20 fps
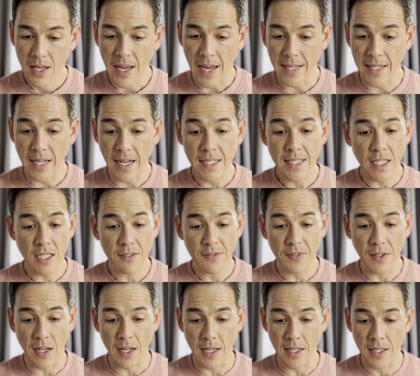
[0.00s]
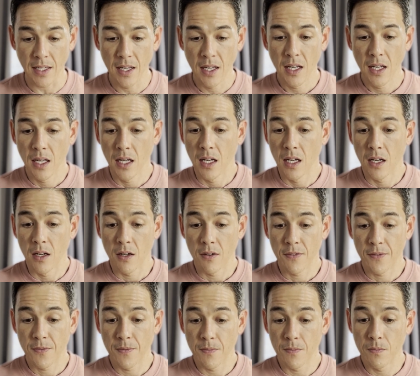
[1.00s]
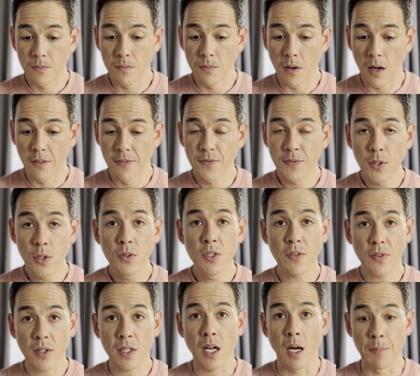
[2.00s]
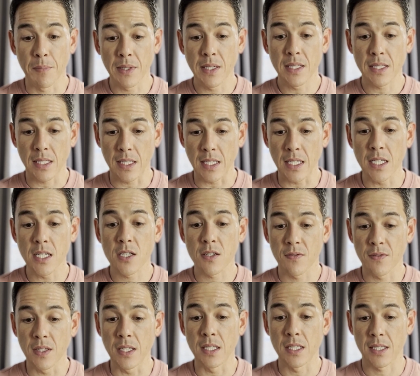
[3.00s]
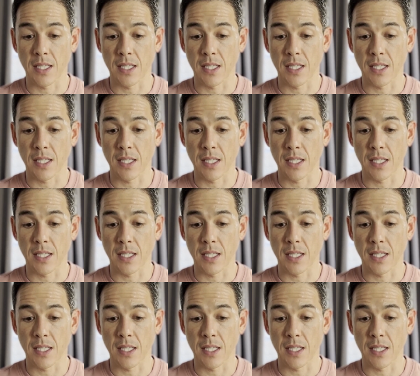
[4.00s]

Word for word: And it identified a few different companies in each of these